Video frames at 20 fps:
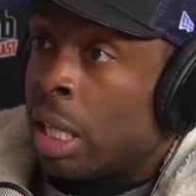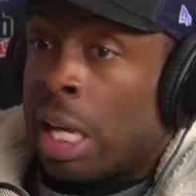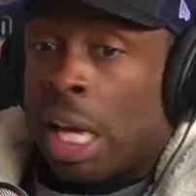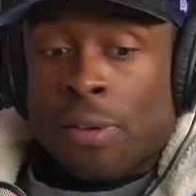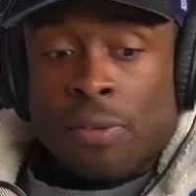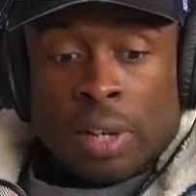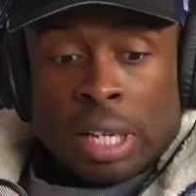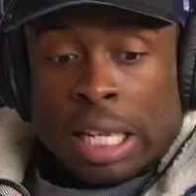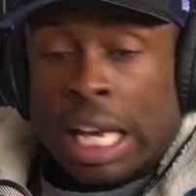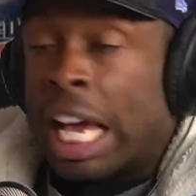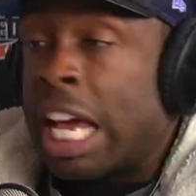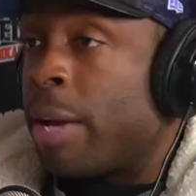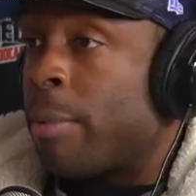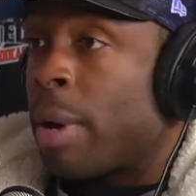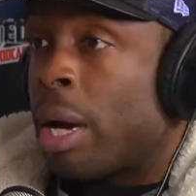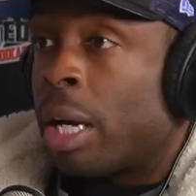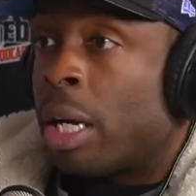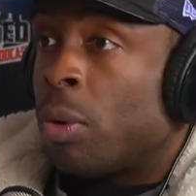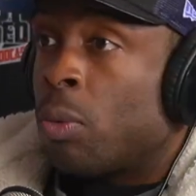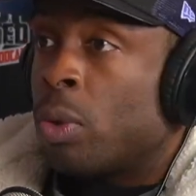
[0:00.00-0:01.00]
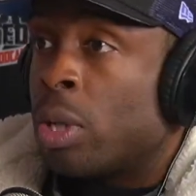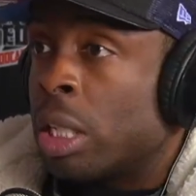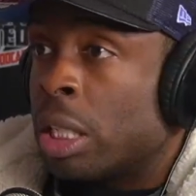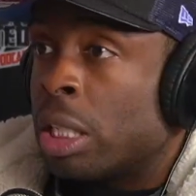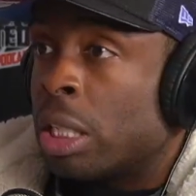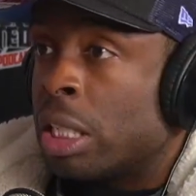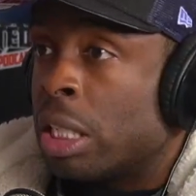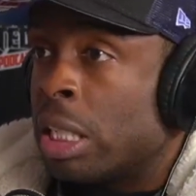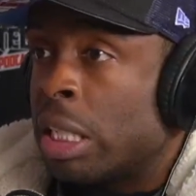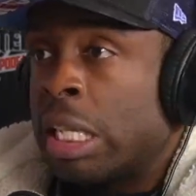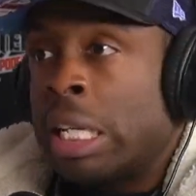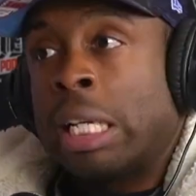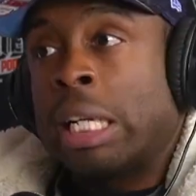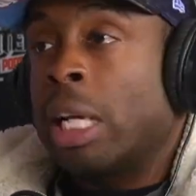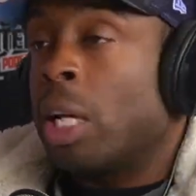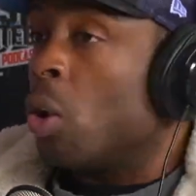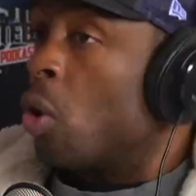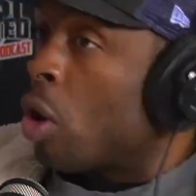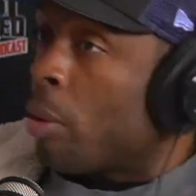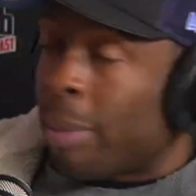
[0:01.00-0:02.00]
If it came out and it went good,
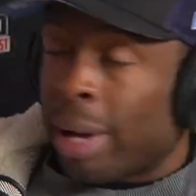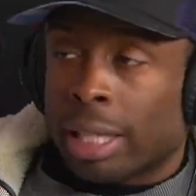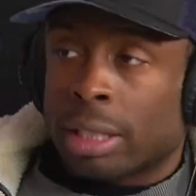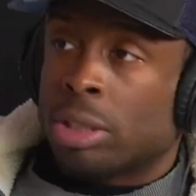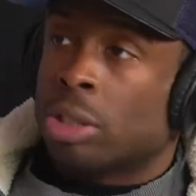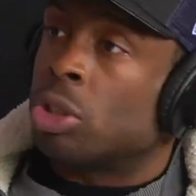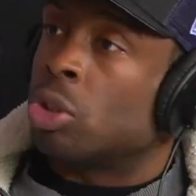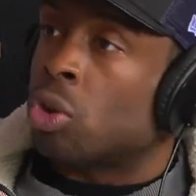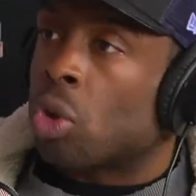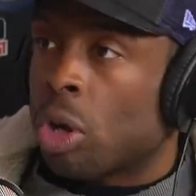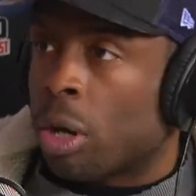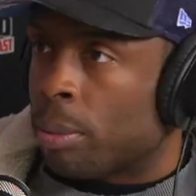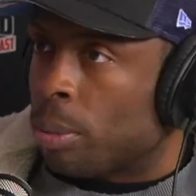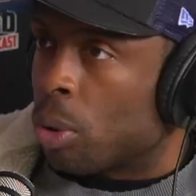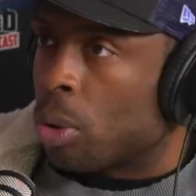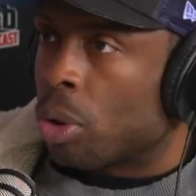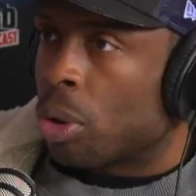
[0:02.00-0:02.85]
they going back to the drawing board.